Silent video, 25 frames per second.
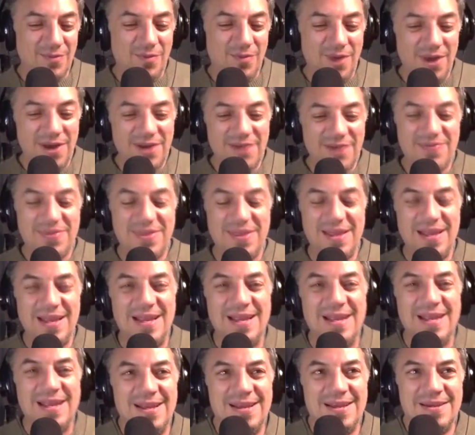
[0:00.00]
one of
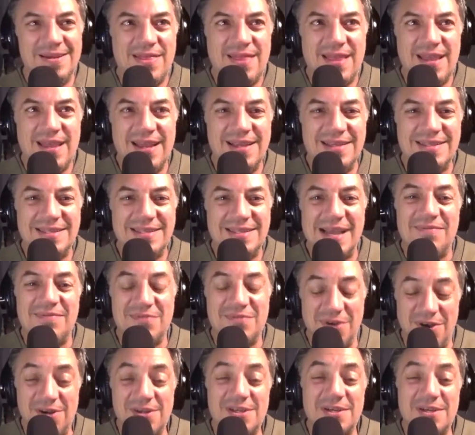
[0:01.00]
the things I've
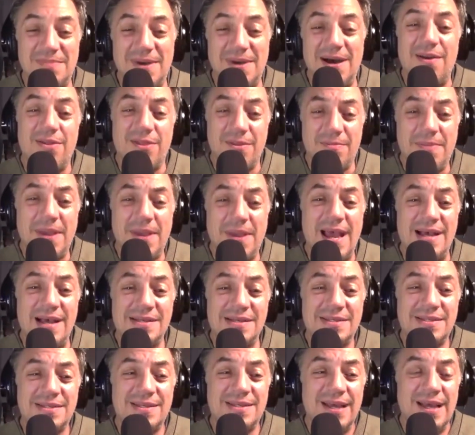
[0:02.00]
talked about in the
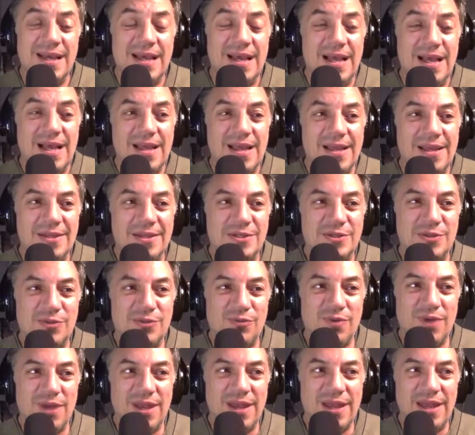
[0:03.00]
past is
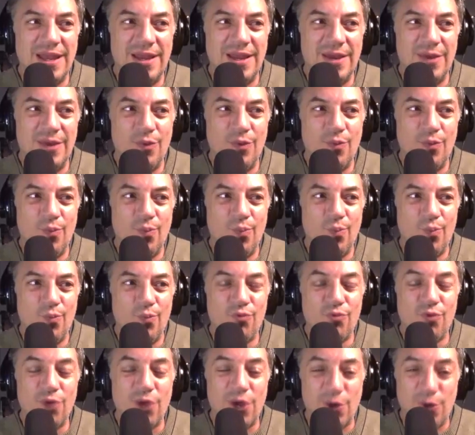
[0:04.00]
really
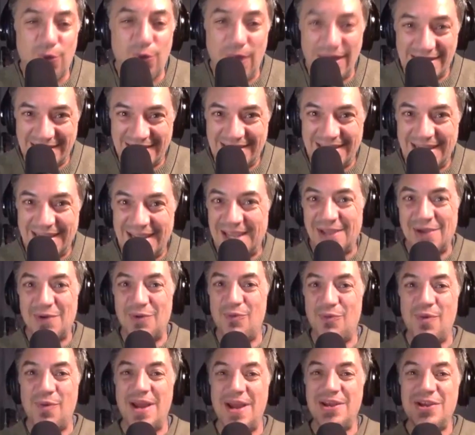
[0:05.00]
requesting
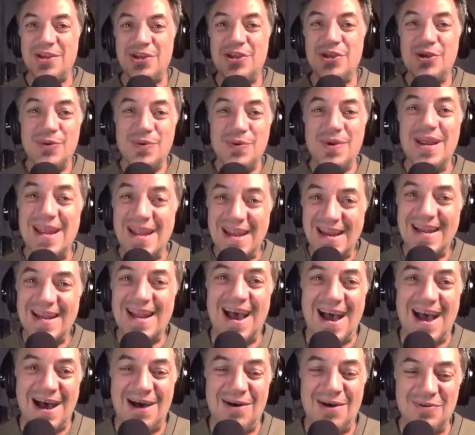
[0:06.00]
when you eat
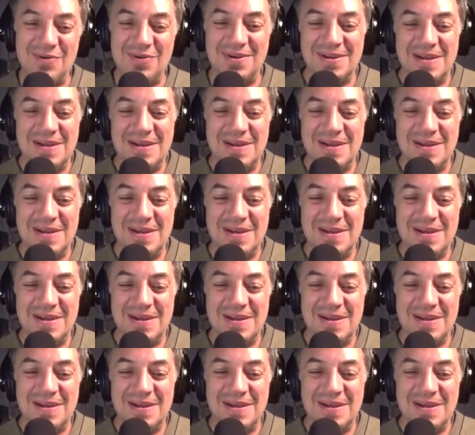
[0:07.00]
out